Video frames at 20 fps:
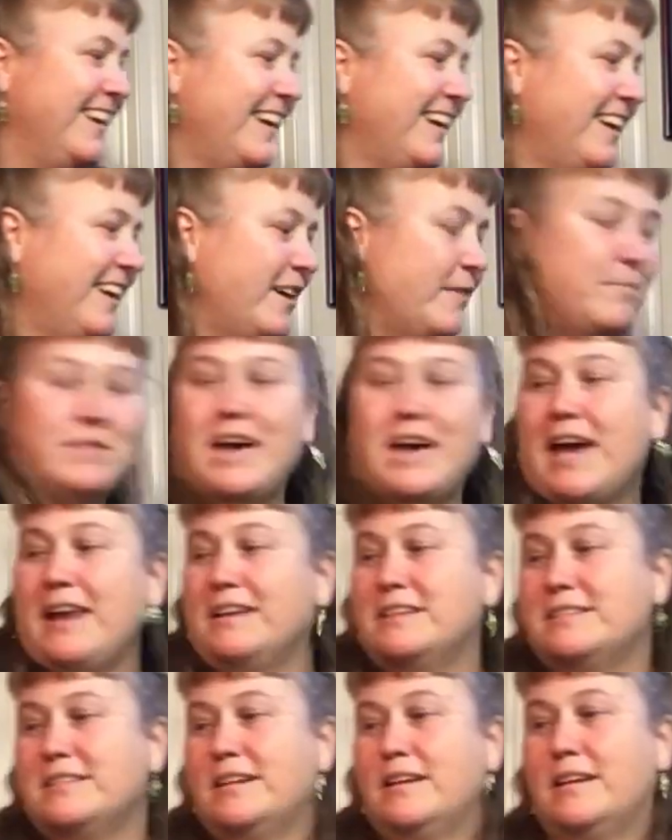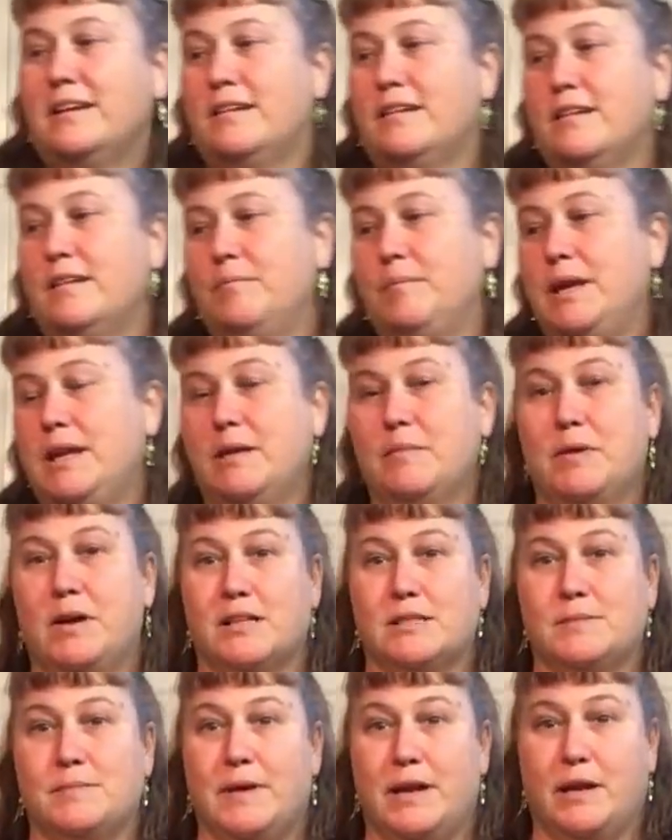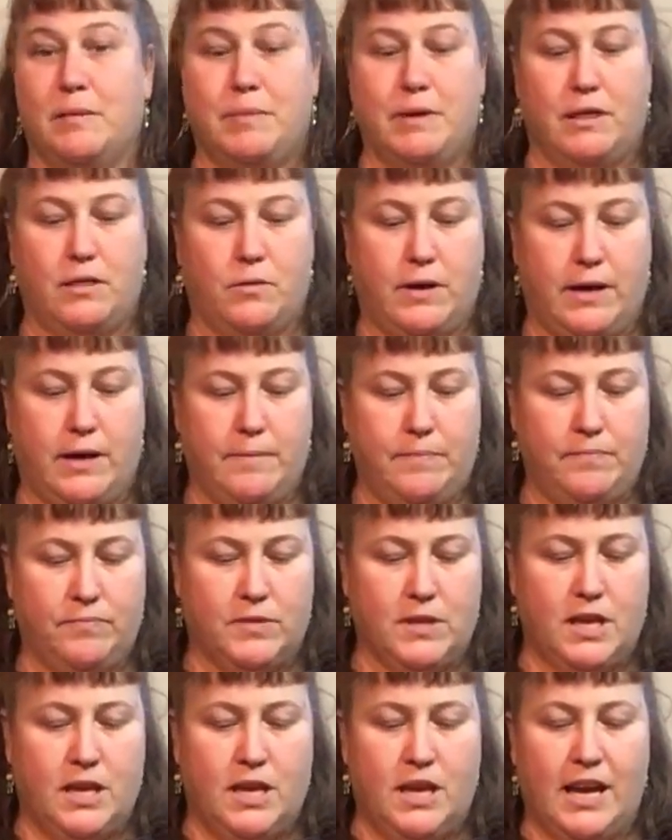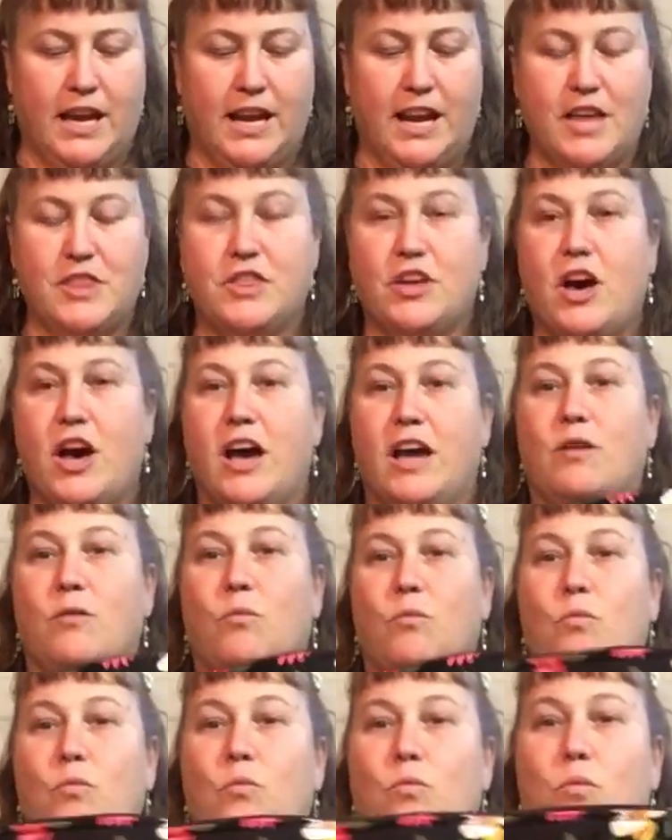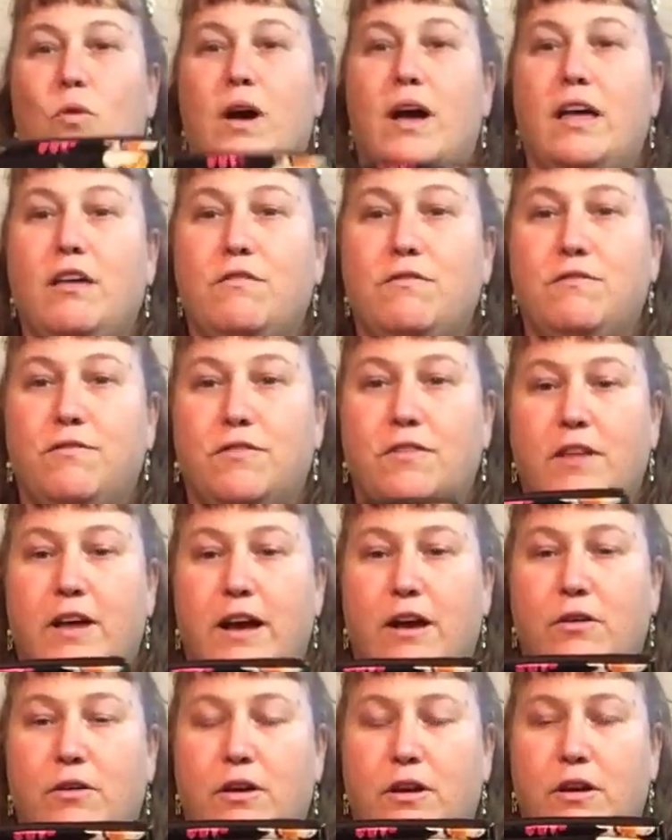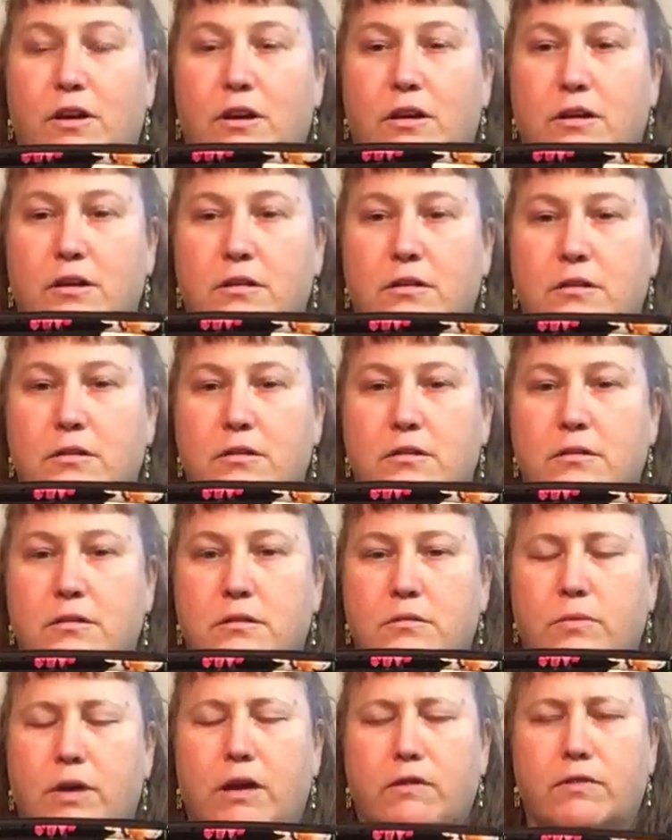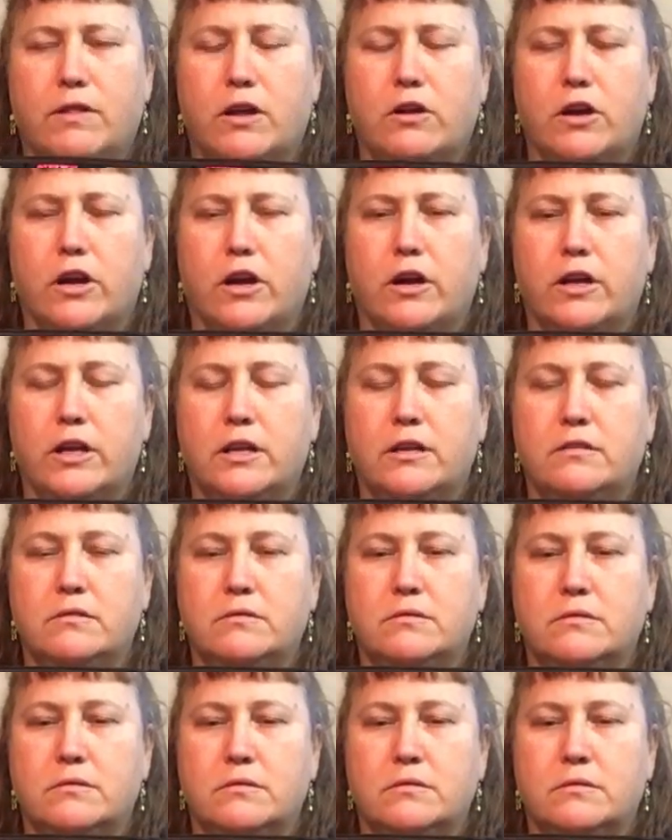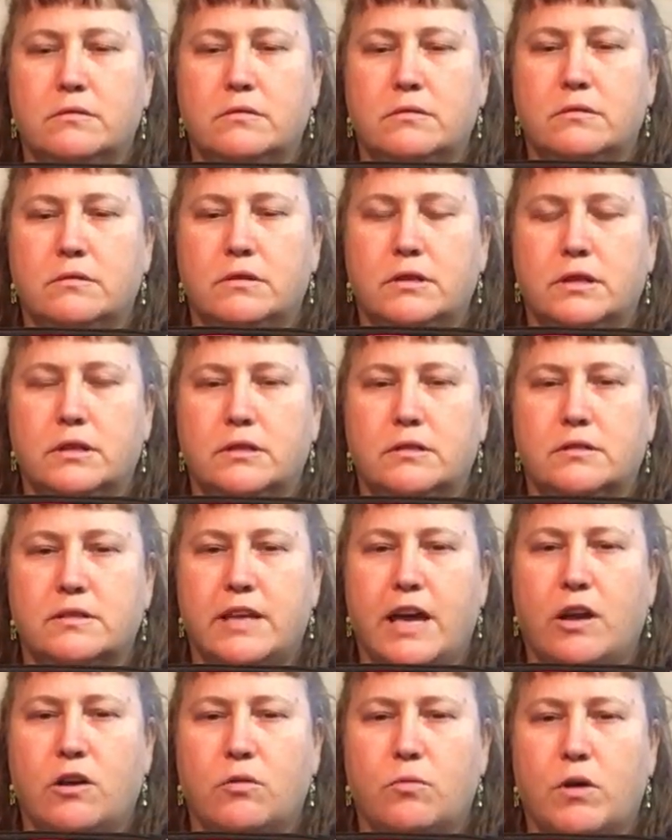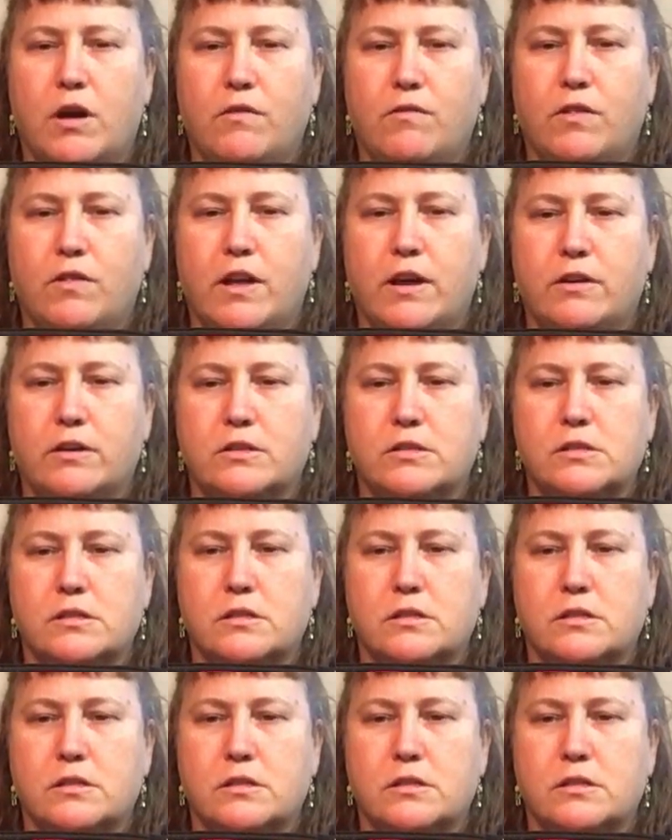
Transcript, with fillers: Um, that is a, a medium cosmetic, by the way. And I thought, wildflower, wildflower garden? Scattered wildflowers?